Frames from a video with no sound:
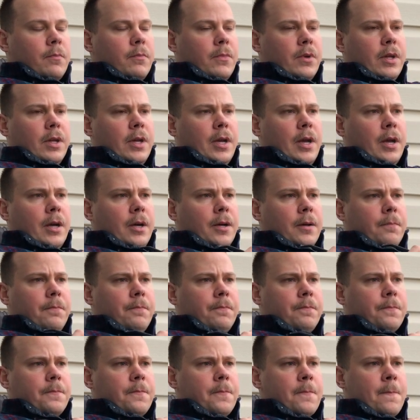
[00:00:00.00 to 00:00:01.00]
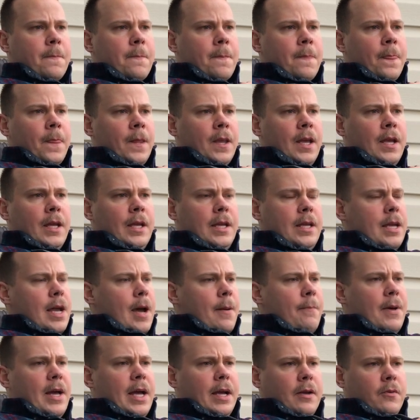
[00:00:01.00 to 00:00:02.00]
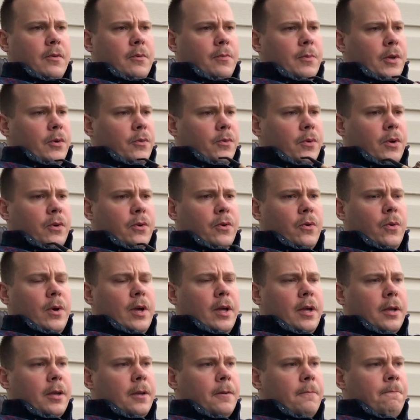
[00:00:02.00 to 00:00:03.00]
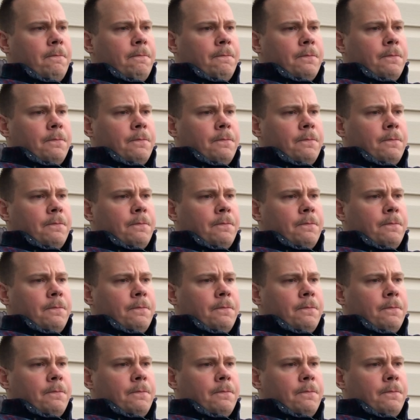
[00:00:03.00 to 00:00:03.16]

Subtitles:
But he got back with me real quick,